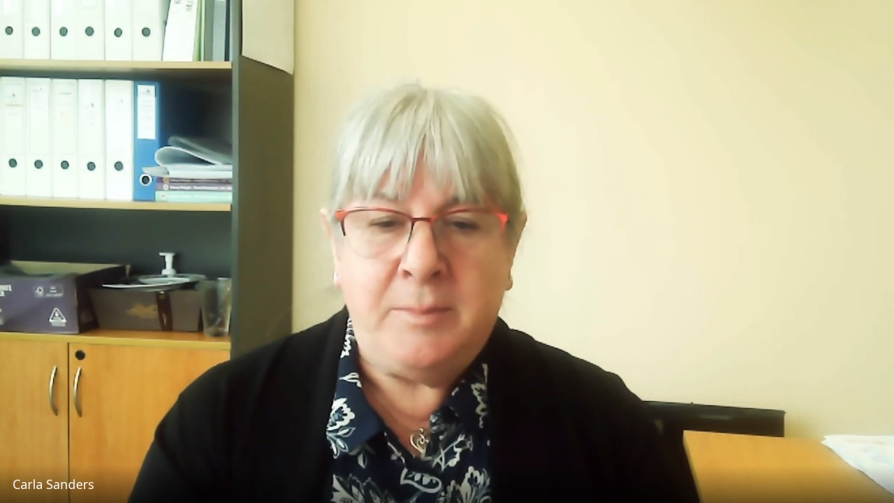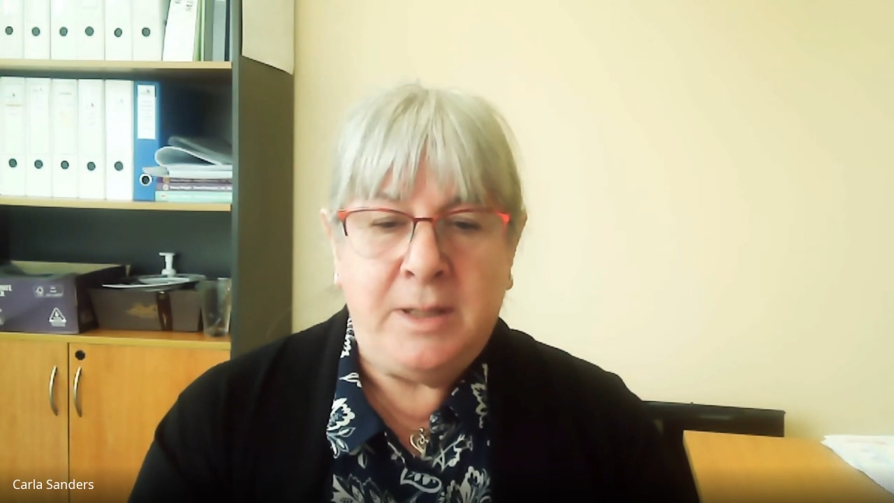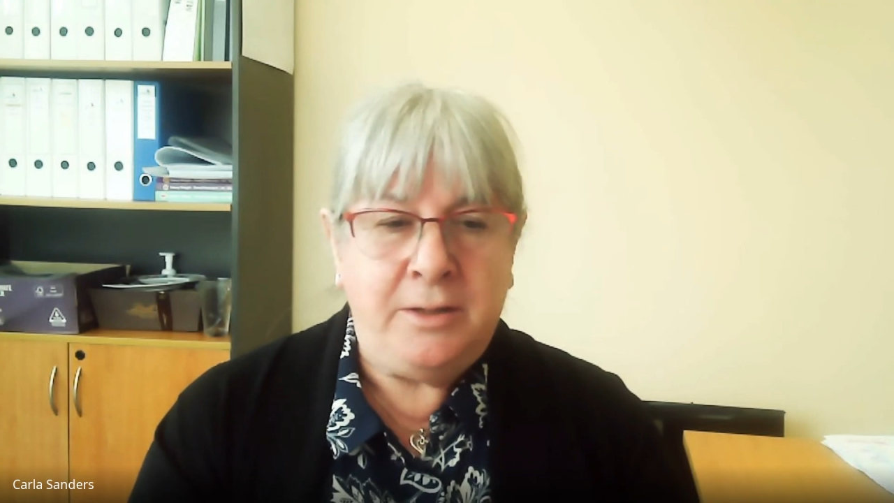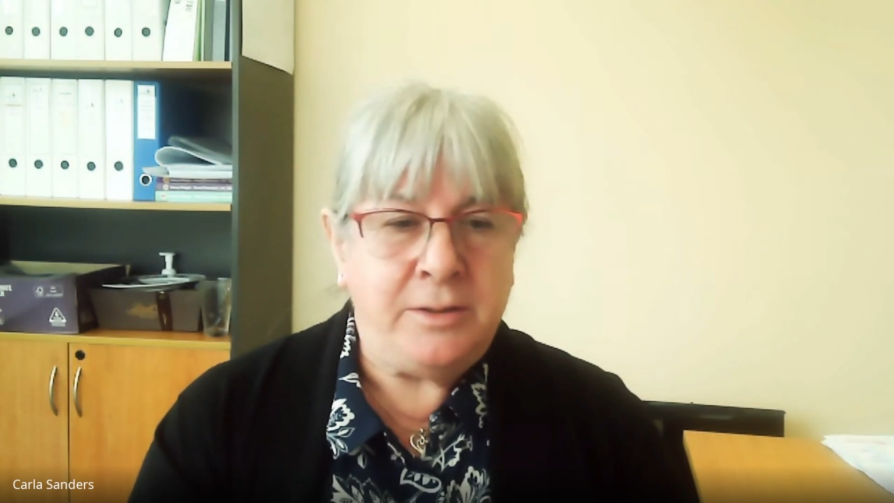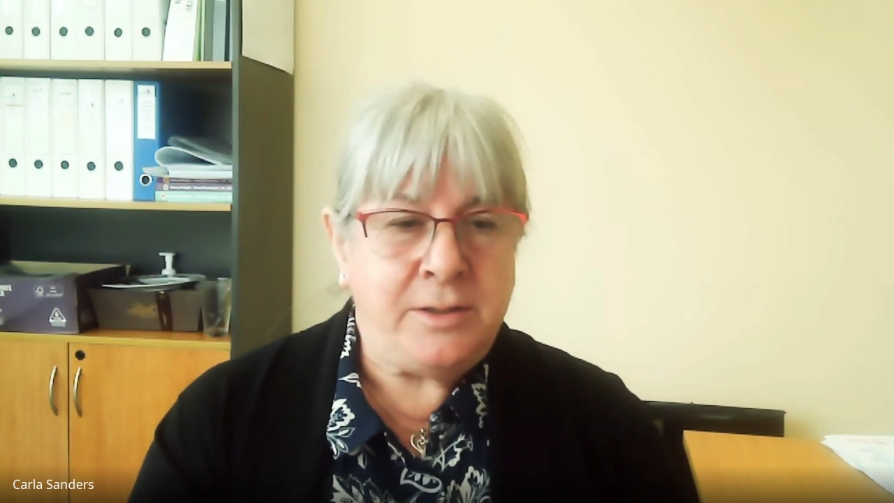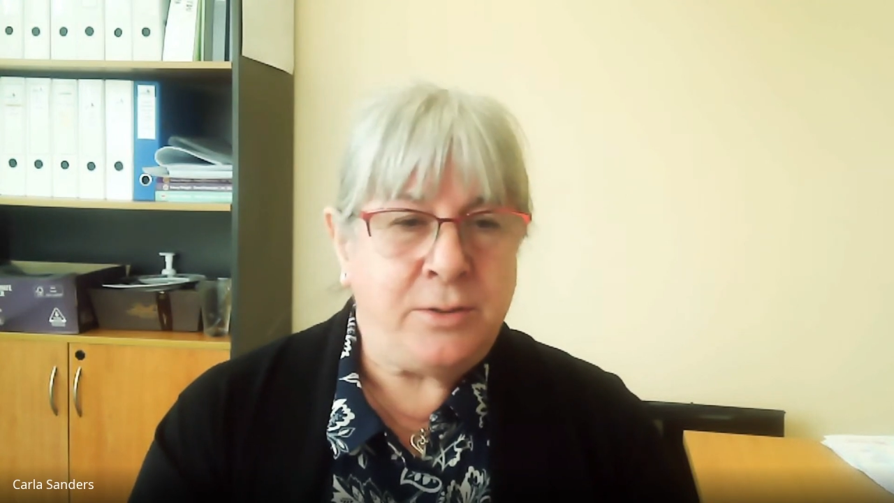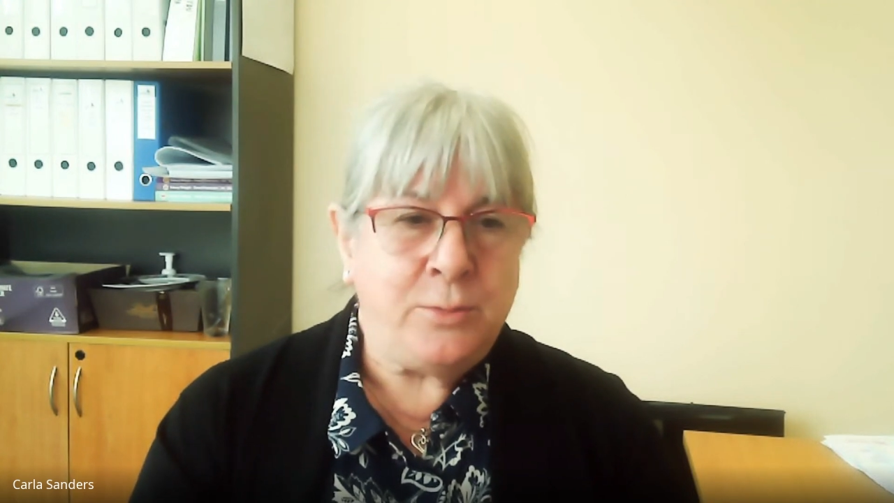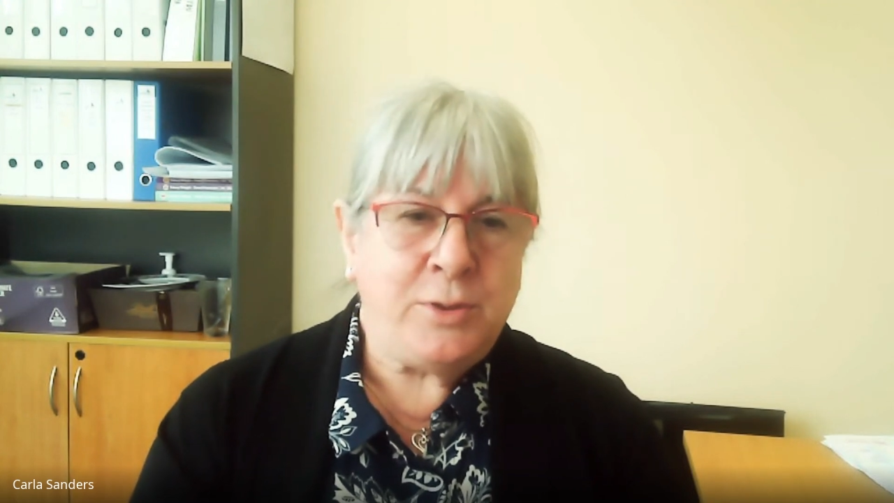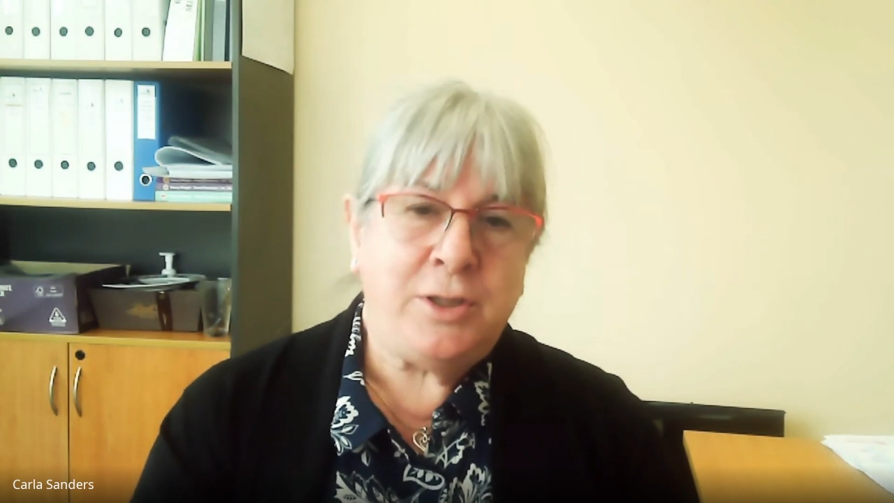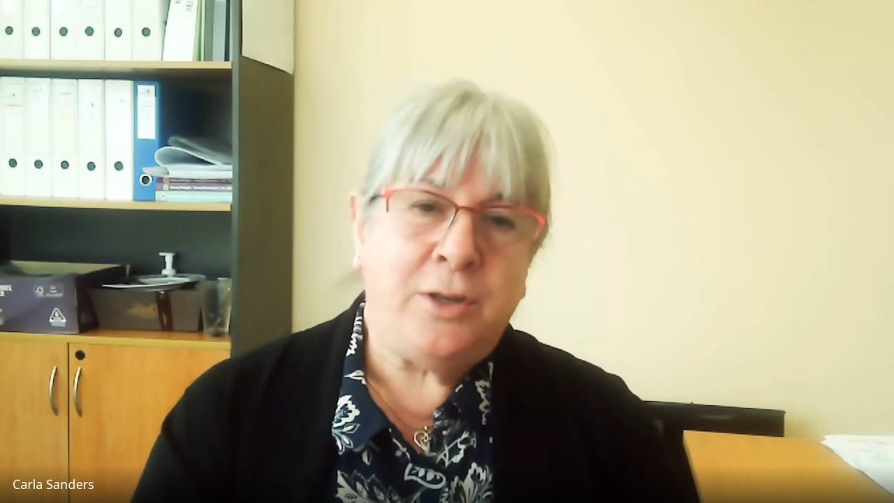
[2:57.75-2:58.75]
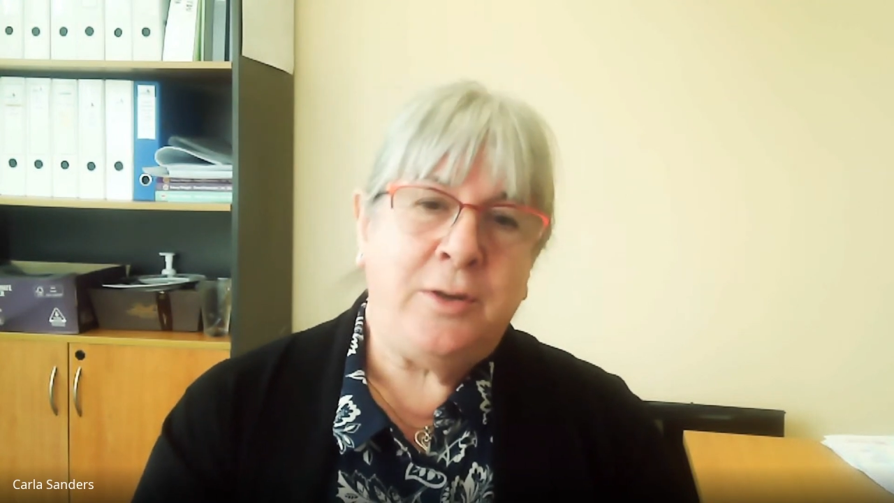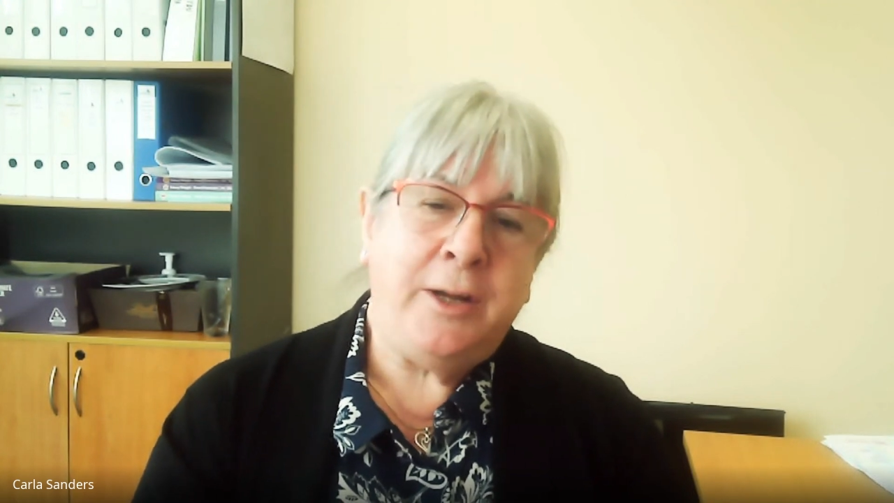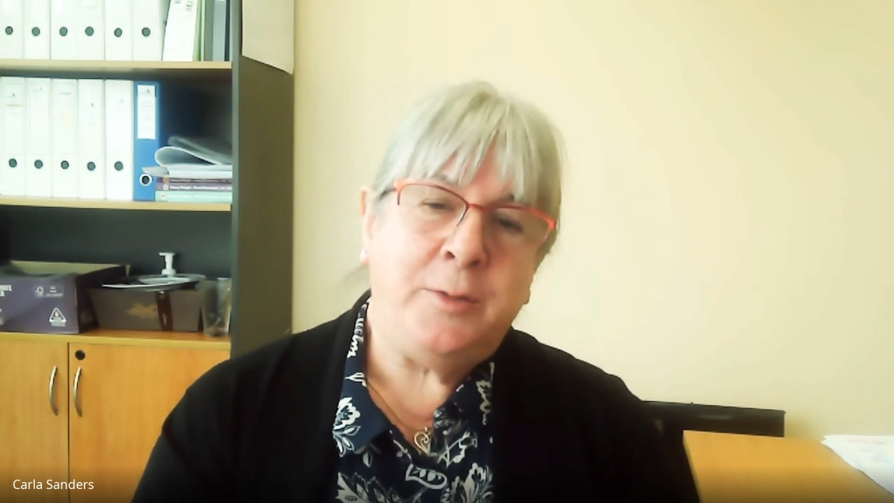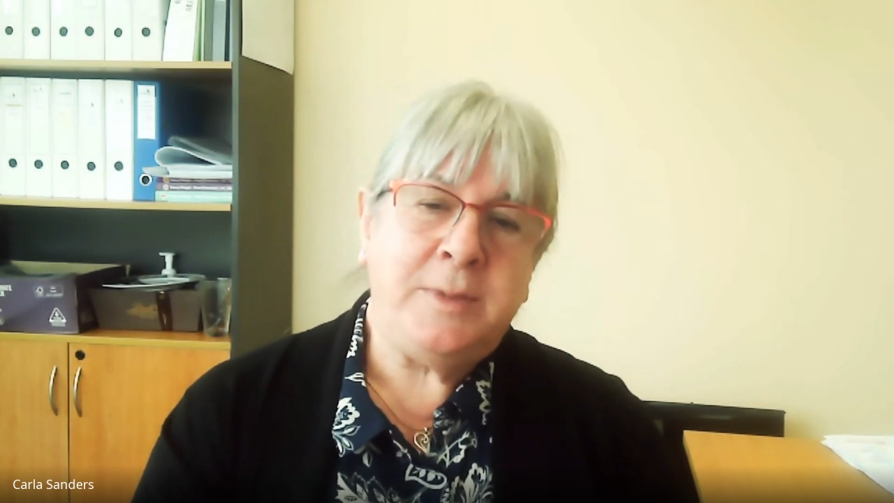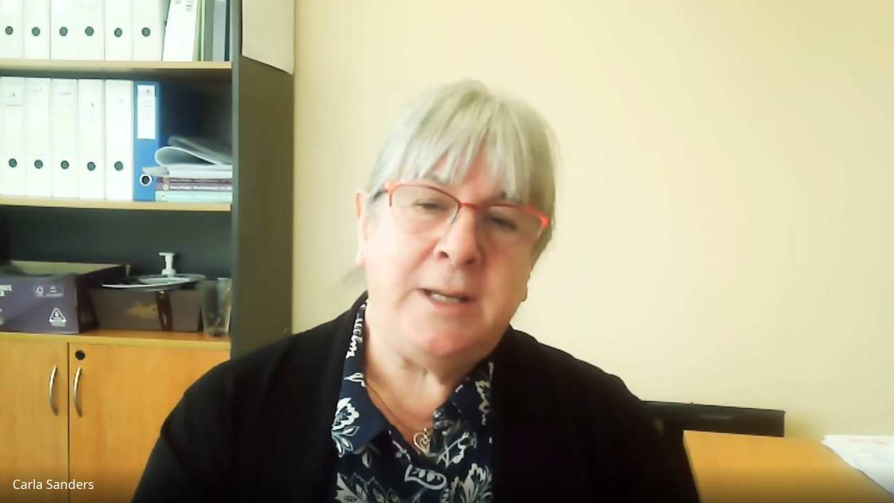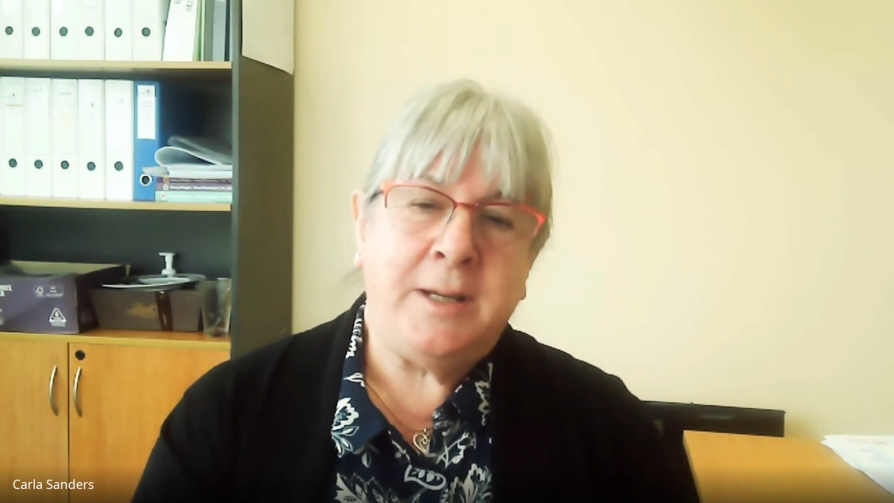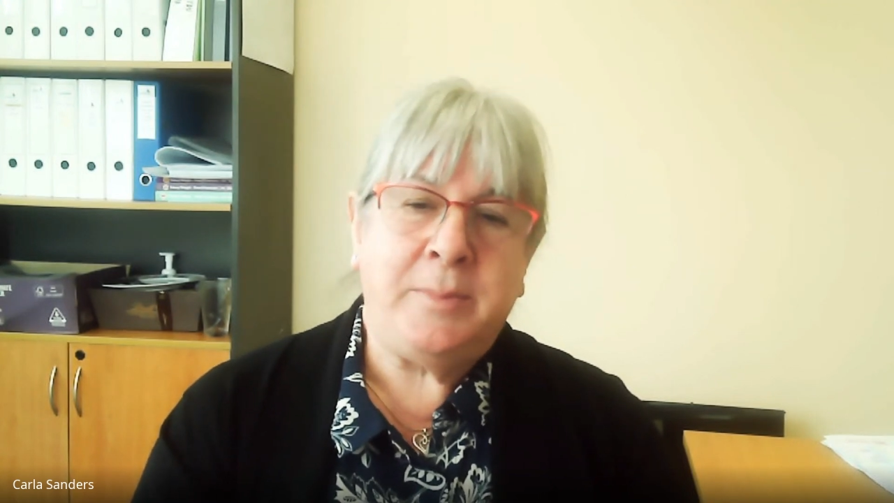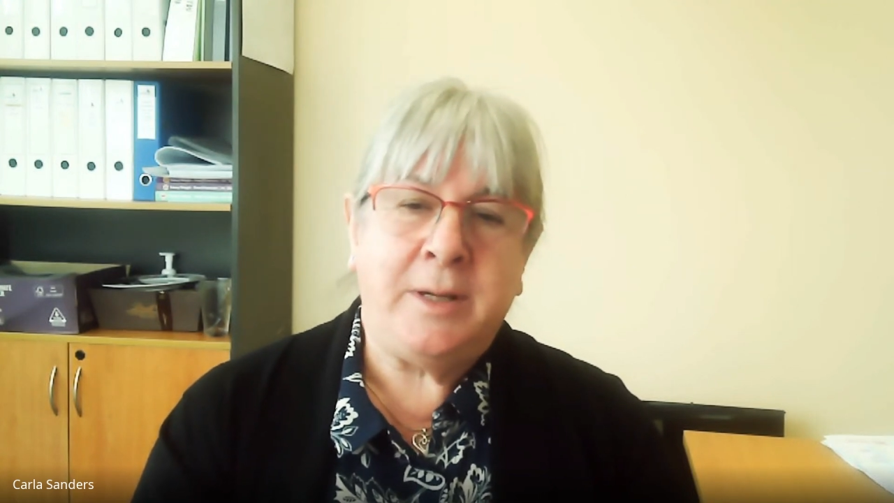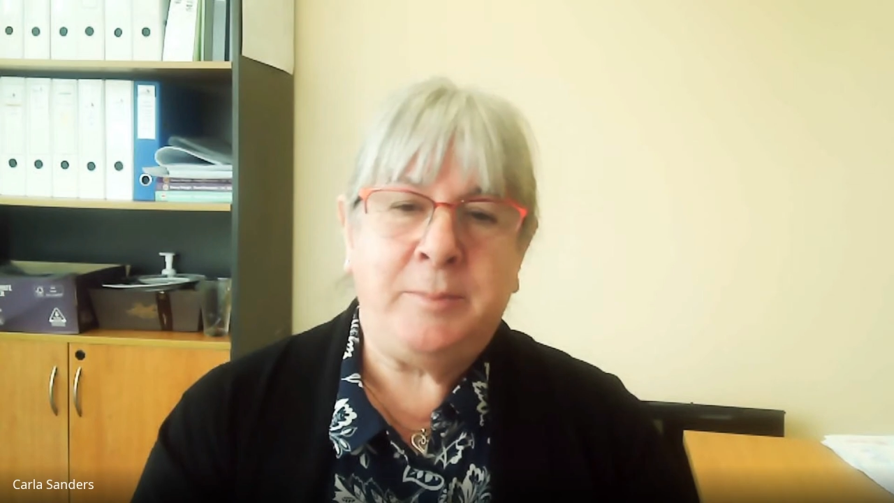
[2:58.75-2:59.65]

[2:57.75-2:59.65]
Erin's also helped out by